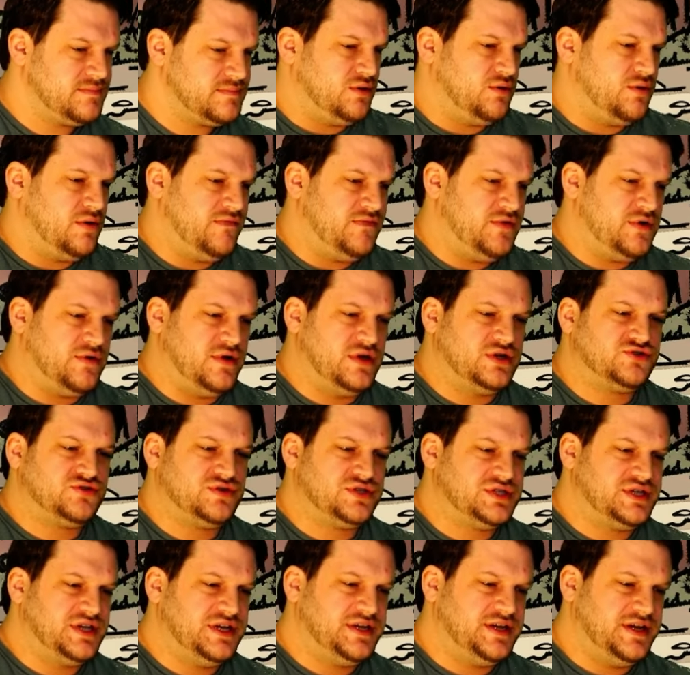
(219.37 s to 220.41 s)
So if you're
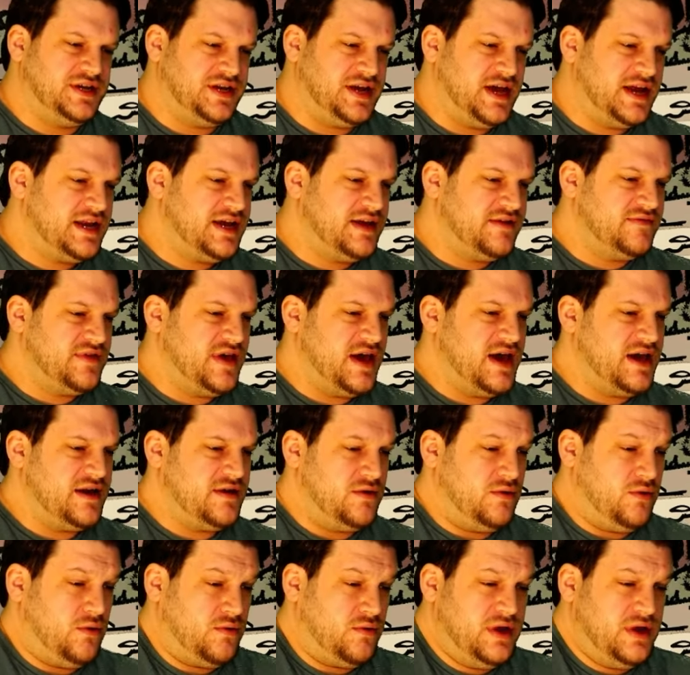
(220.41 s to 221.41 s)
interested in any of that,